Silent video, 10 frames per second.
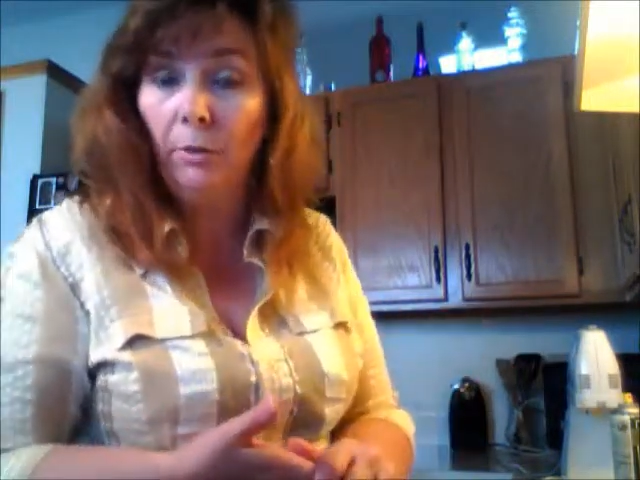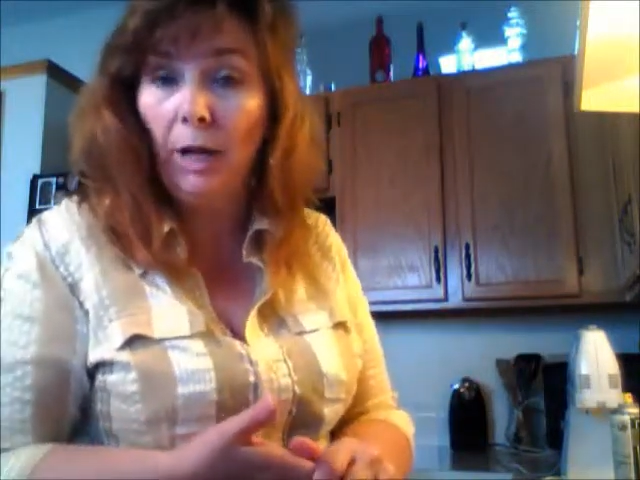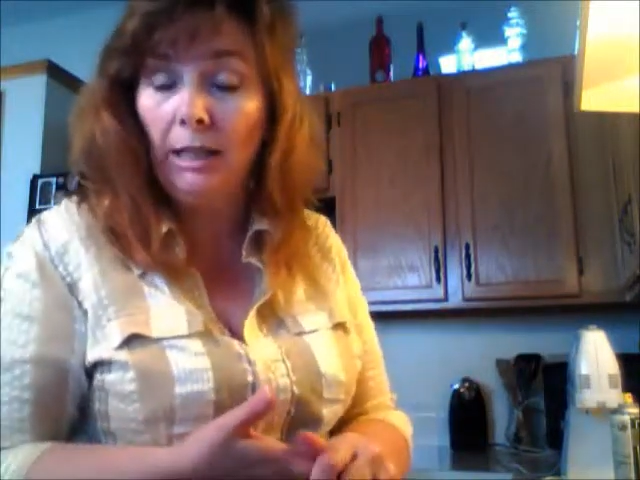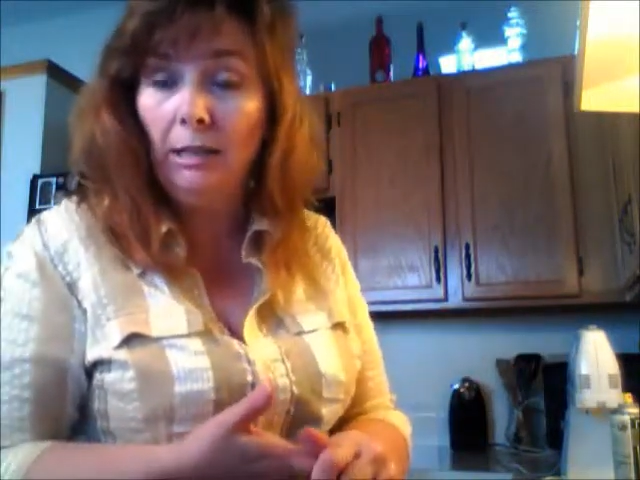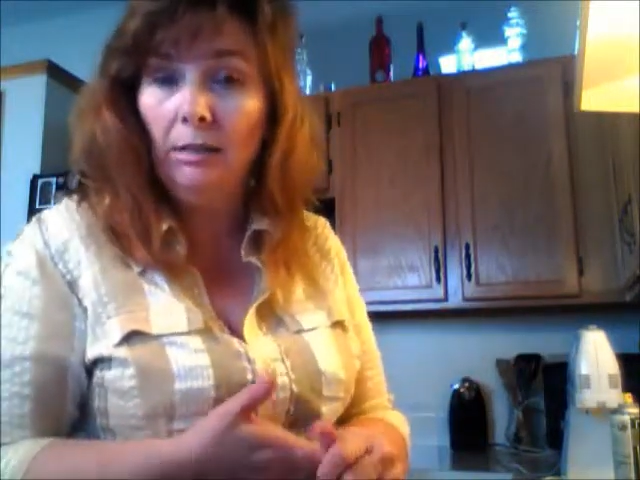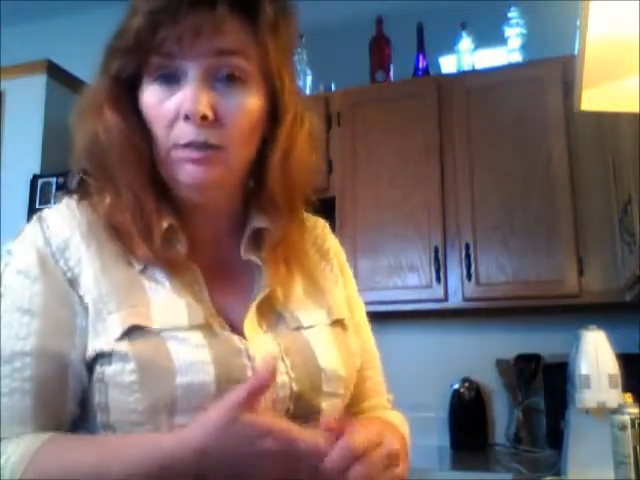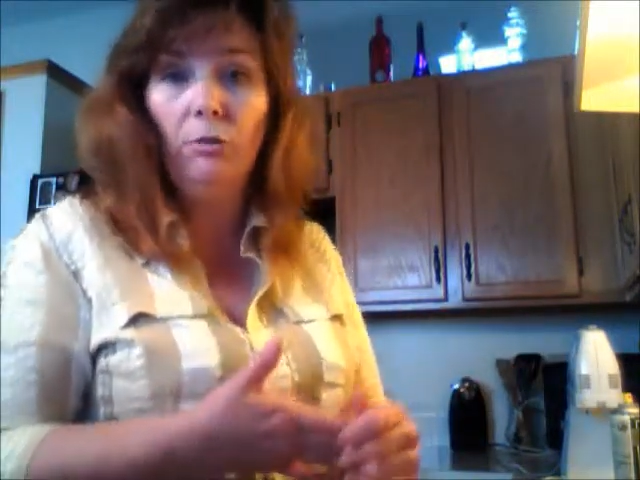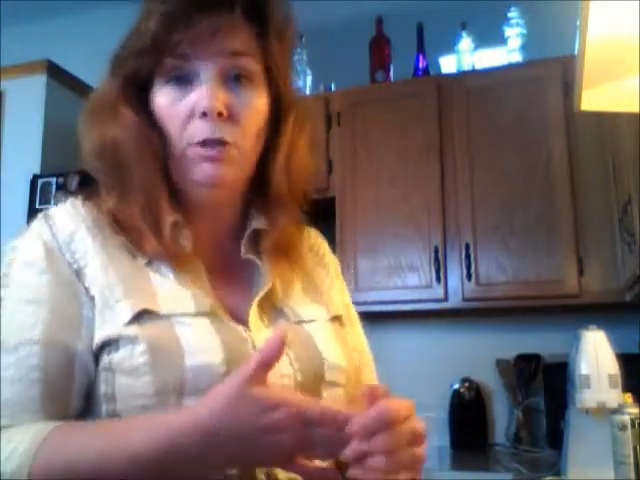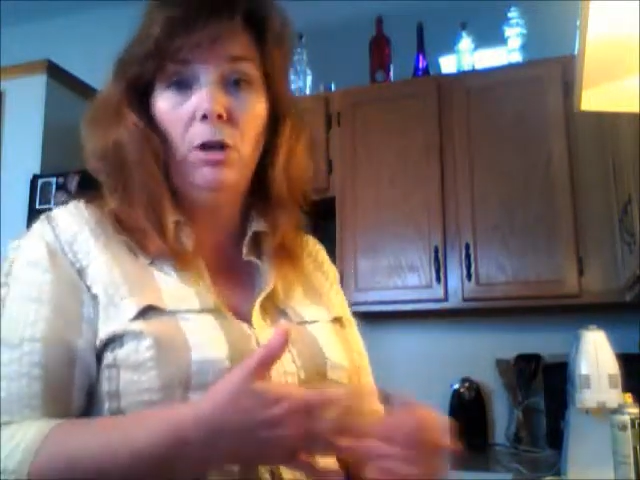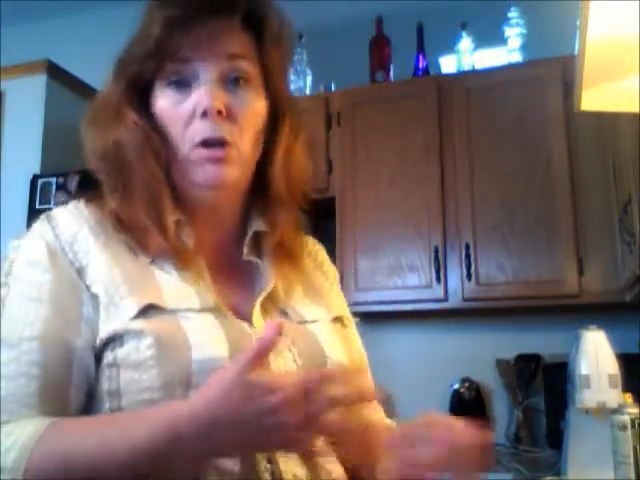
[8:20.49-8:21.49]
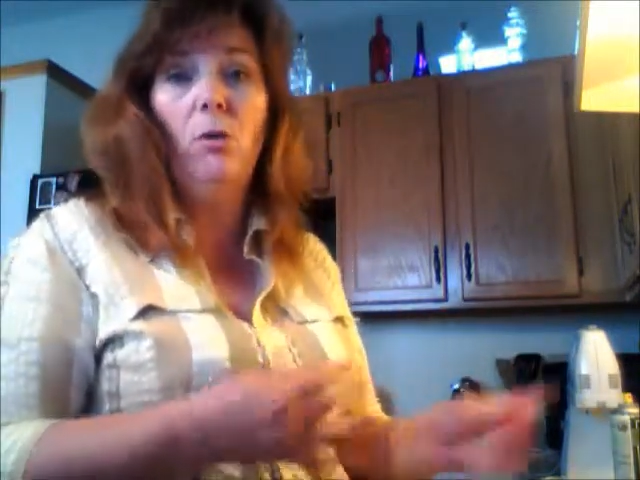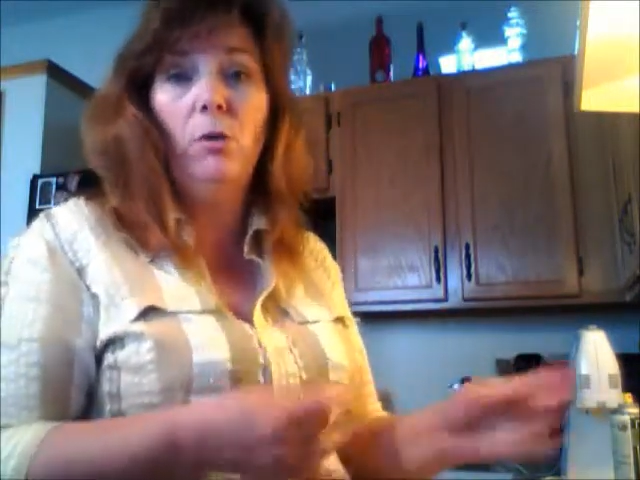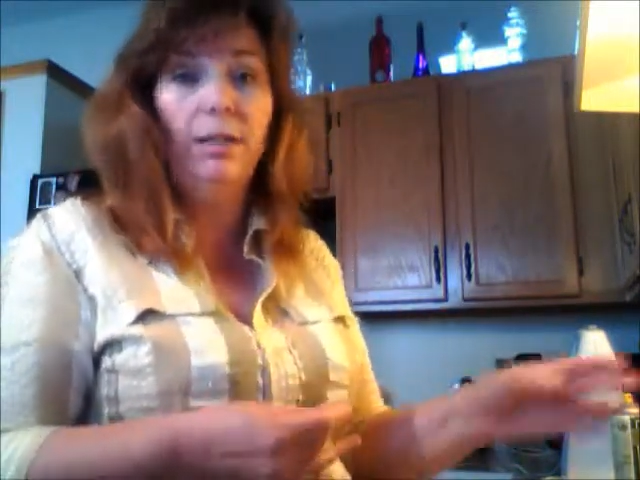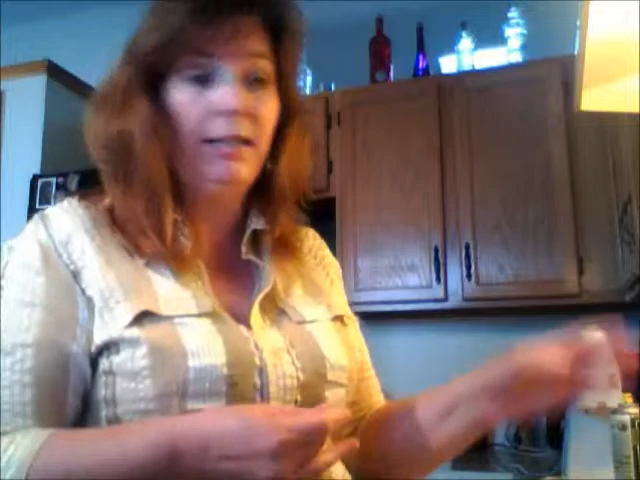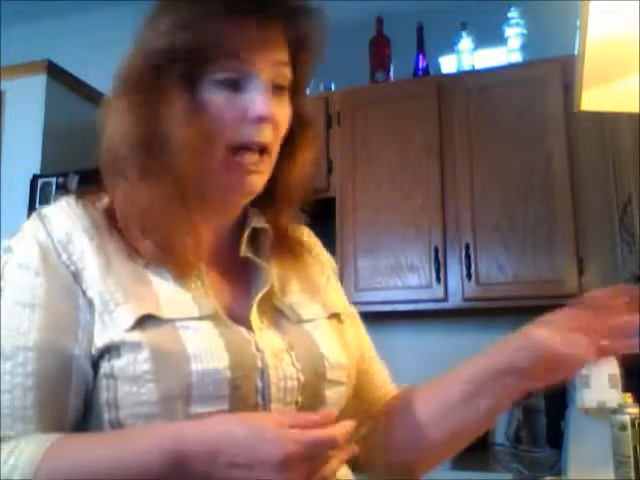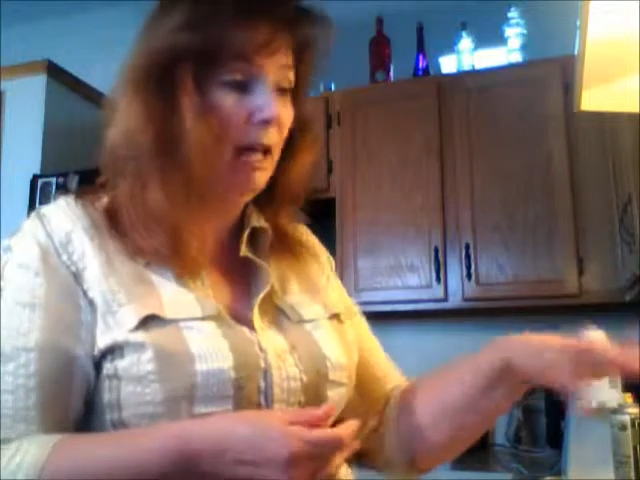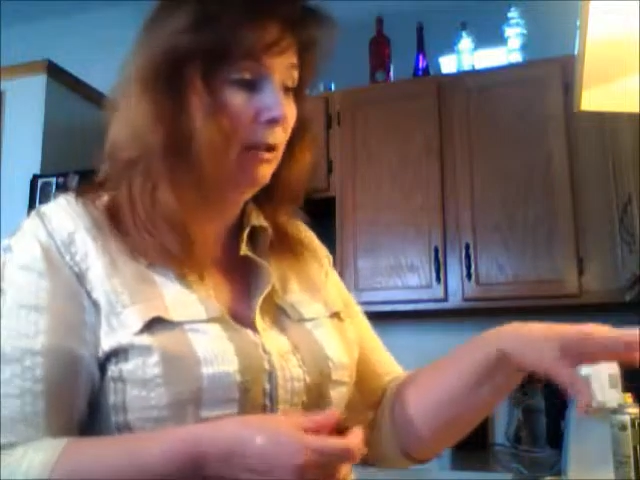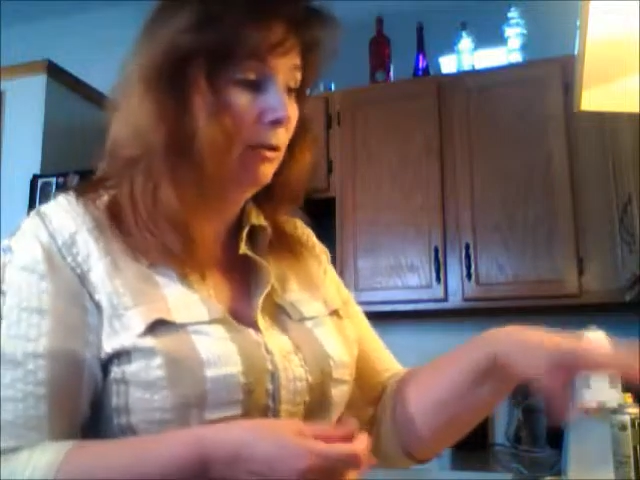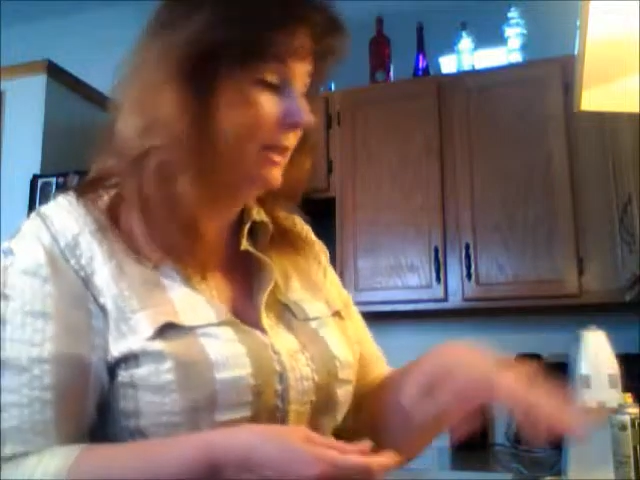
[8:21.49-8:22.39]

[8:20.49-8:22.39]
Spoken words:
bread. You can always add those